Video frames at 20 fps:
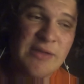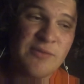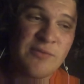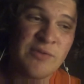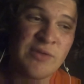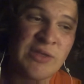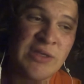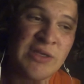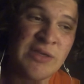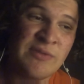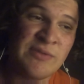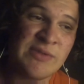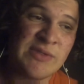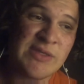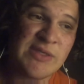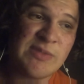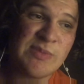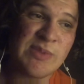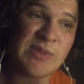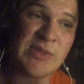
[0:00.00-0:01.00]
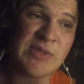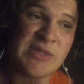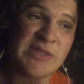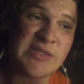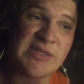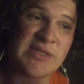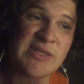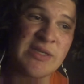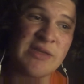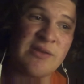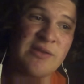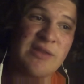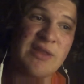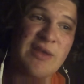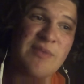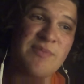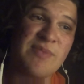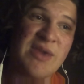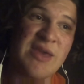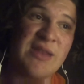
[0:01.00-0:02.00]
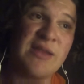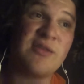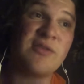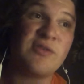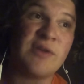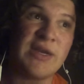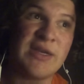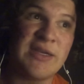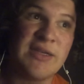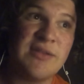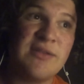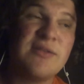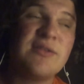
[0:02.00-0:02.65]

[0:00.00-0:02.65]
when he was experiencing all that pain. Granted,